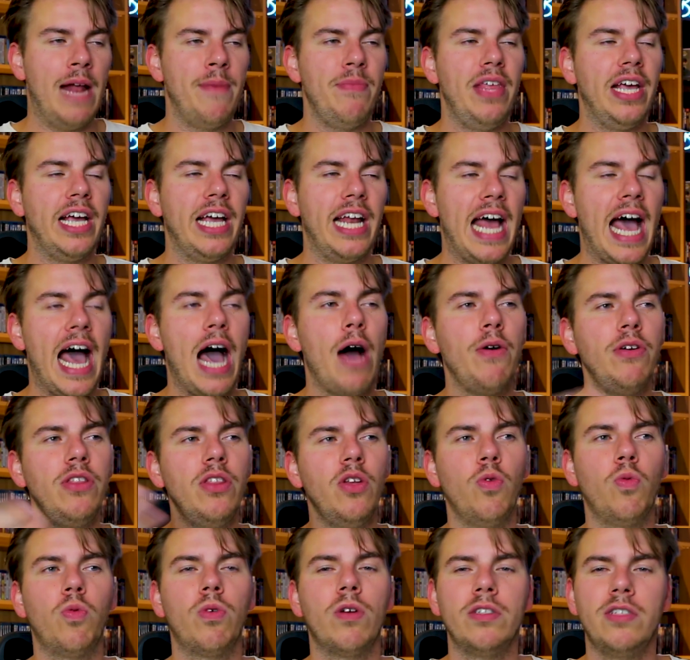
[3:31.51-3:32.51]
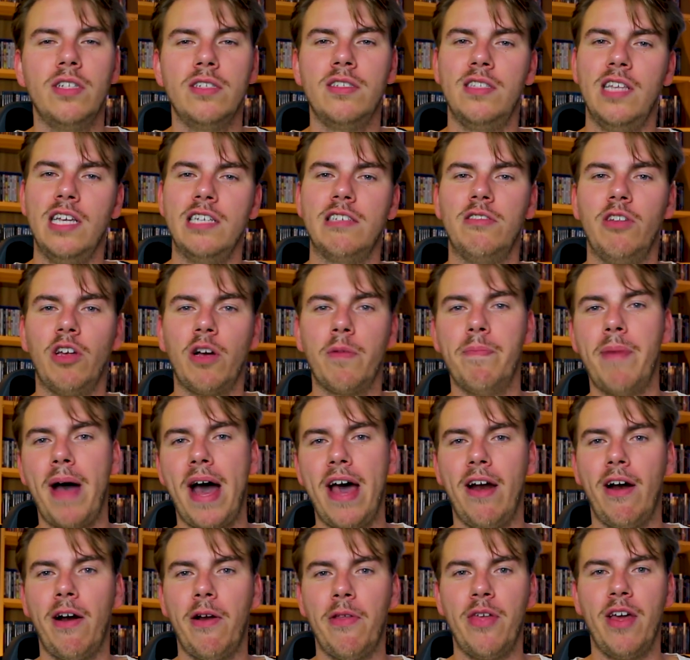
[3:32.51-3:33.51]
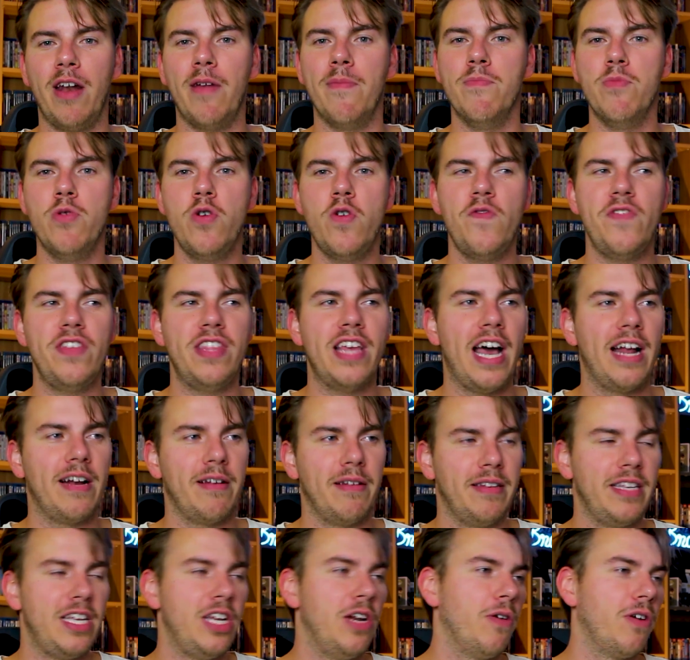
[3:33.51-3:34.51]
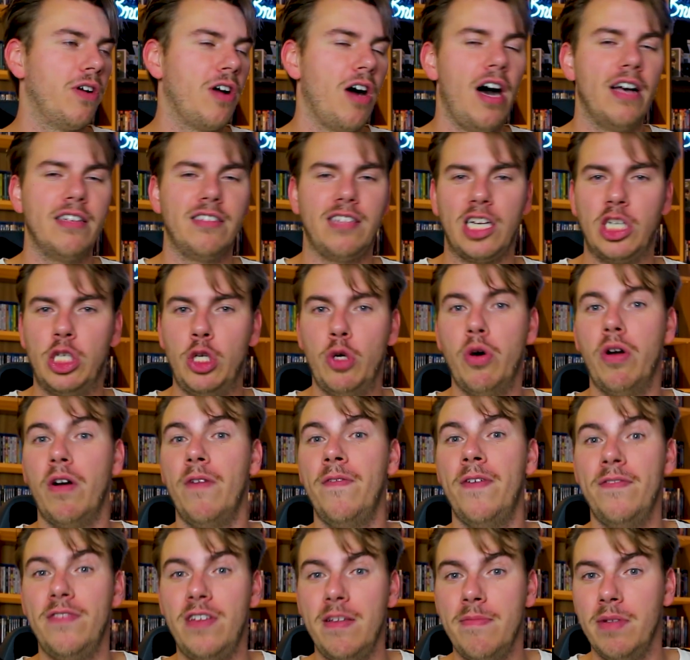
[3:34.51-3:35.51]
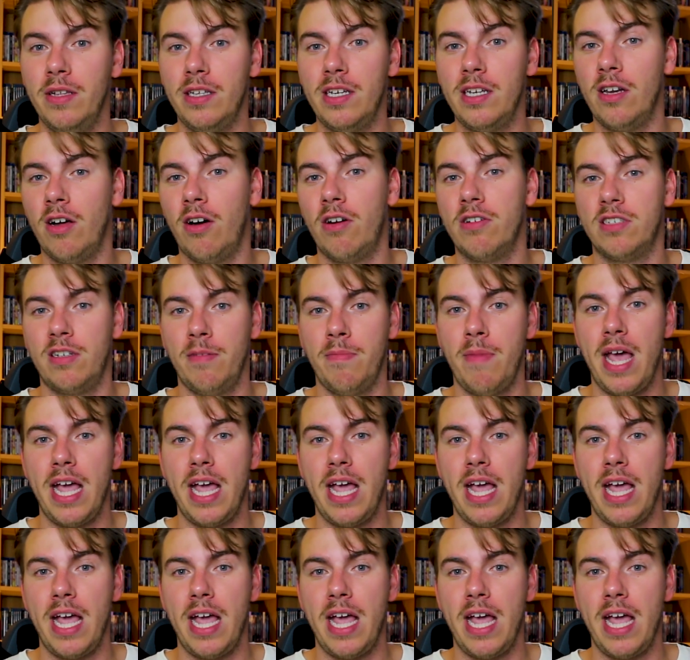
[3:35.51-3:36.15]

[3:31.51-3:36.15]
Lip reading: and I'm thinking, how in the world does this look better than a movie that, you know, costs like $250 million to